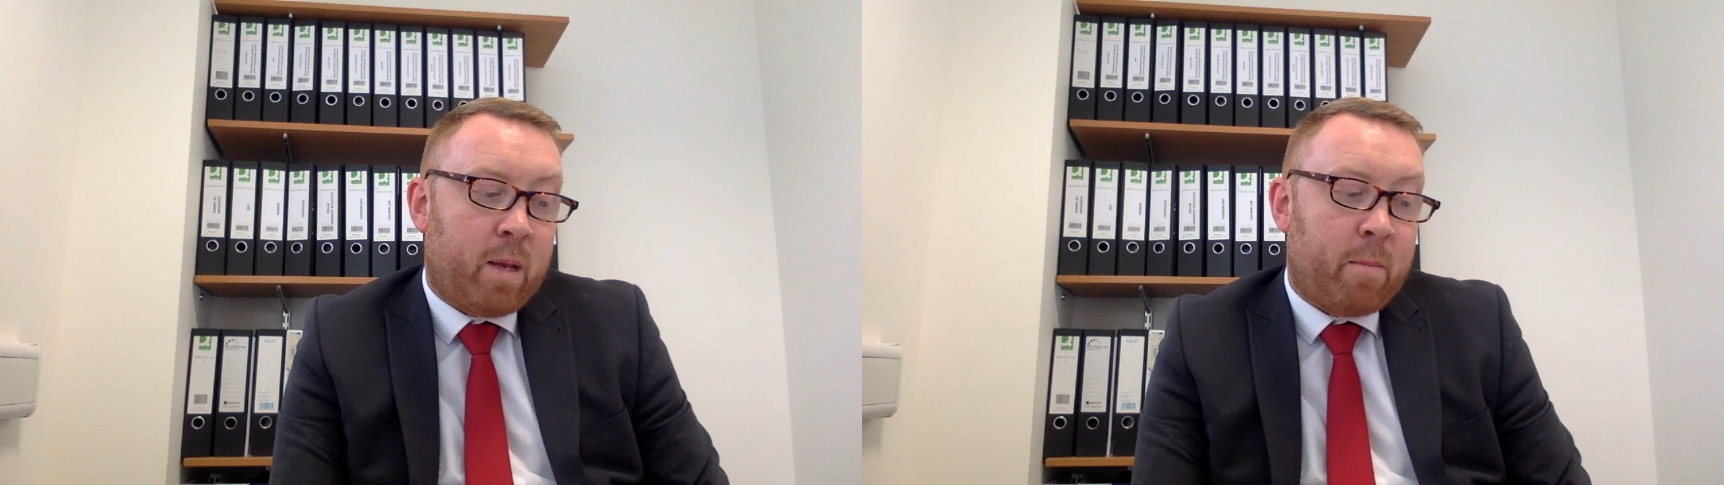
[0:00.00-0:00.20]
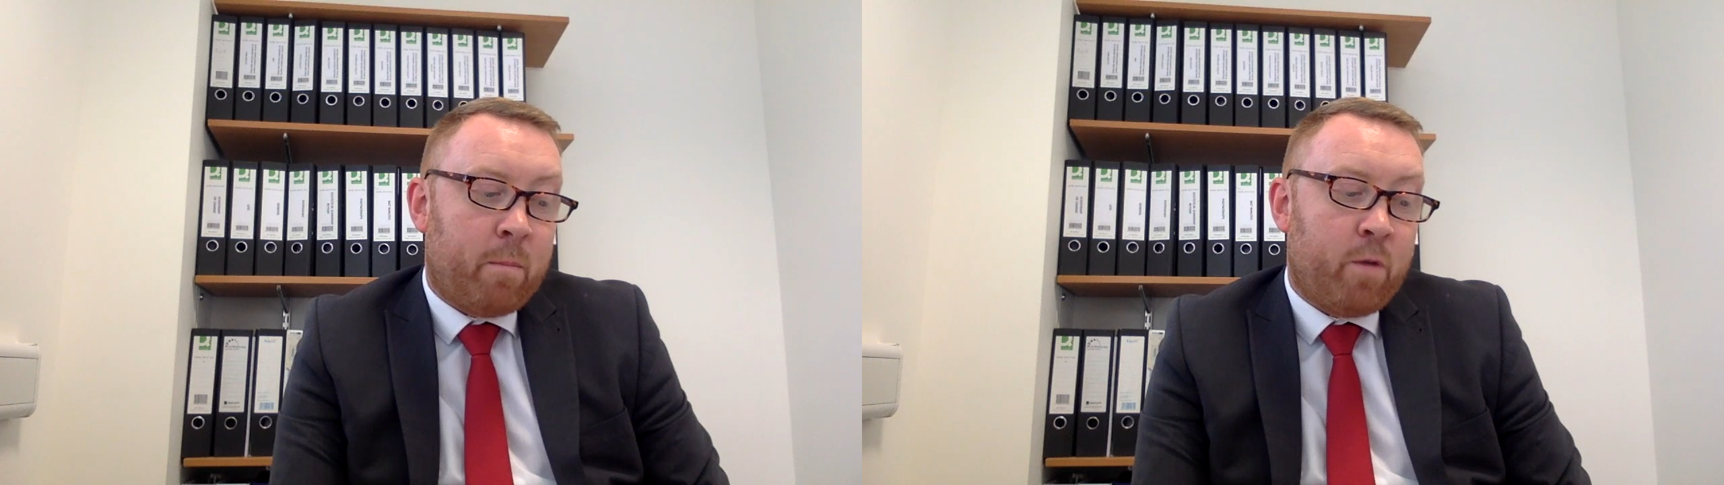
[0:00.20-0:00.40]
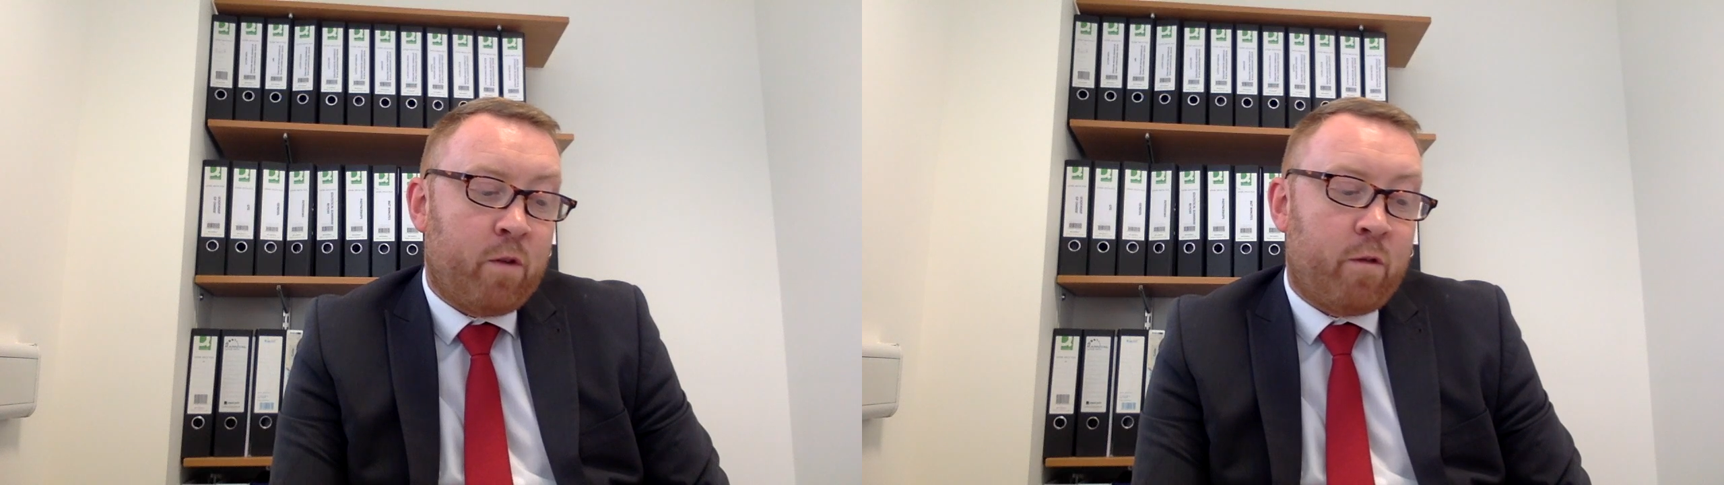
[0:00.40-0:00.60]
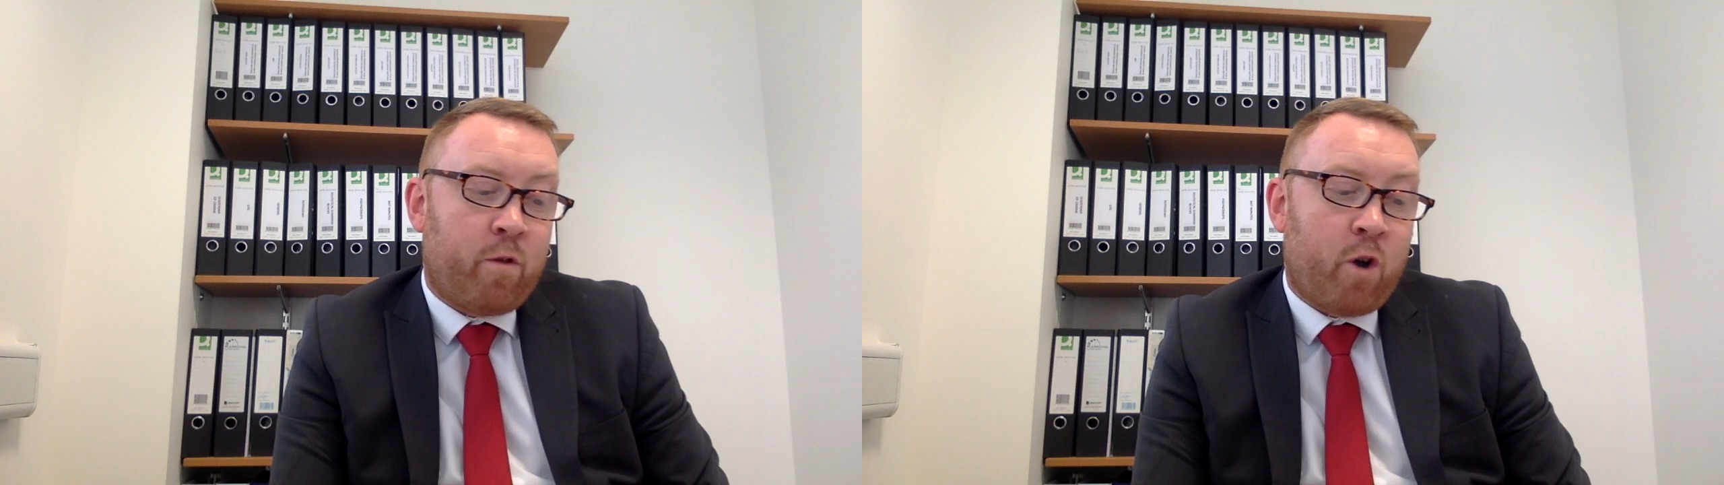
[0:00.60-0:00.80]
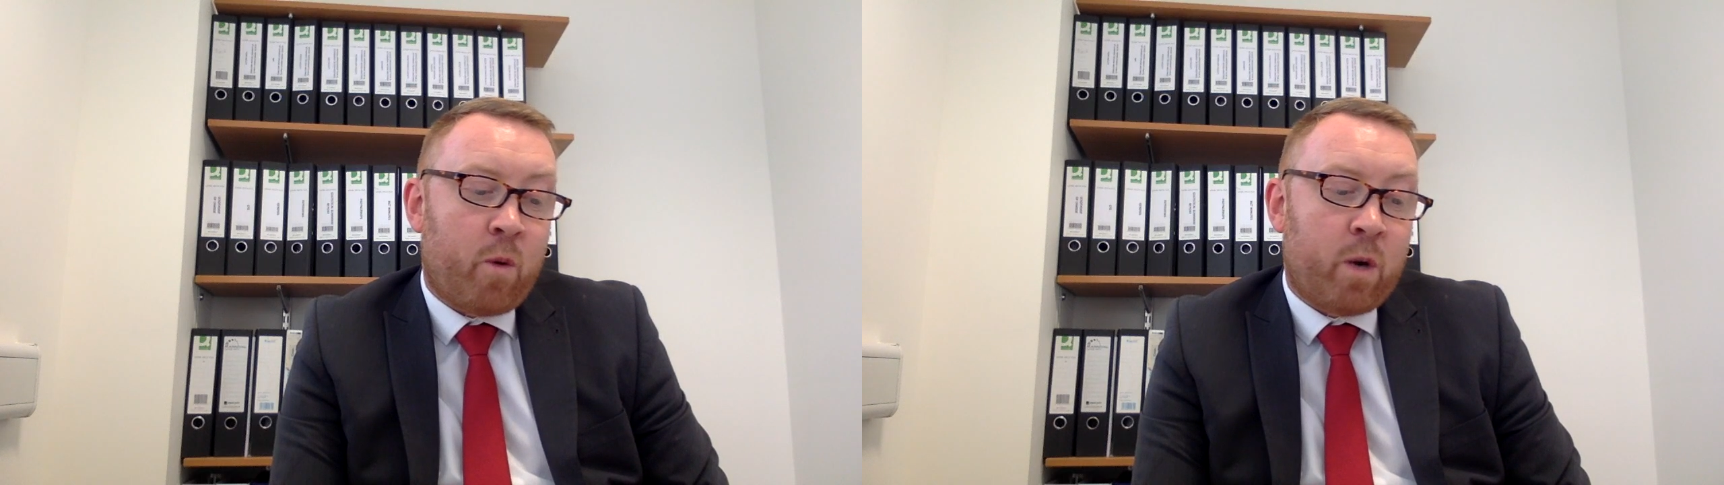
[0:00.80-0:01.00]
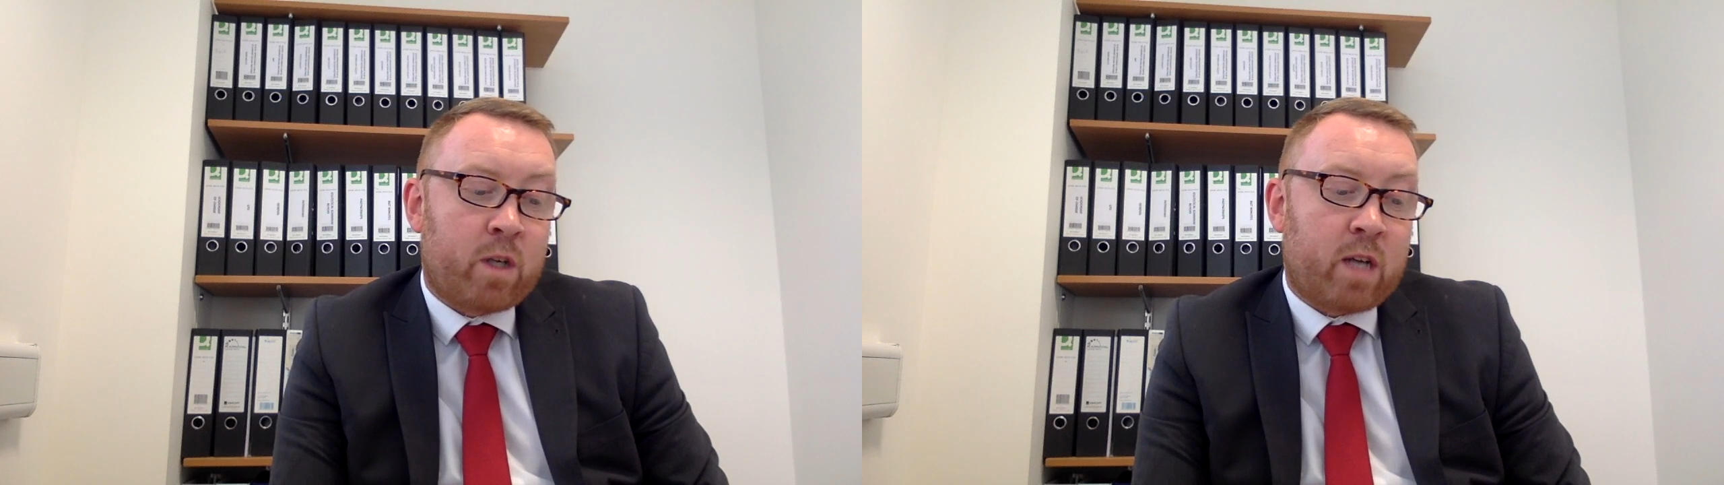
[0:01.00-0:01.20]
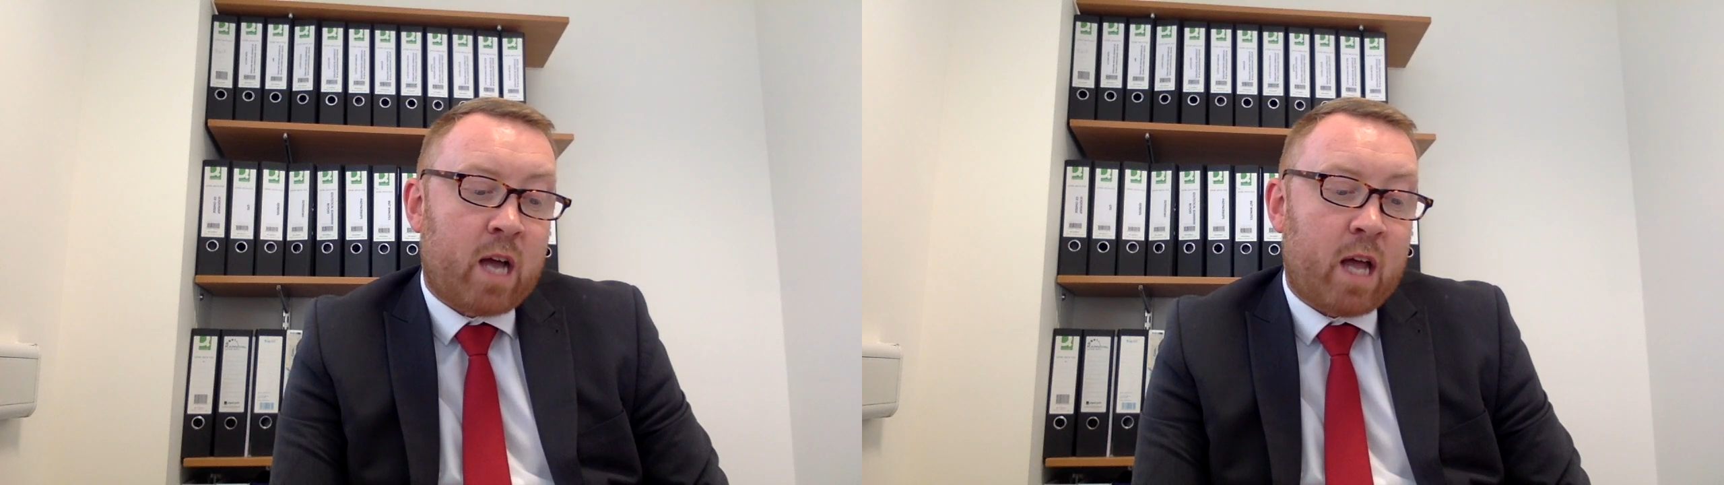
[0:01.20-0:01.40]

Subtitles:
Moving forward,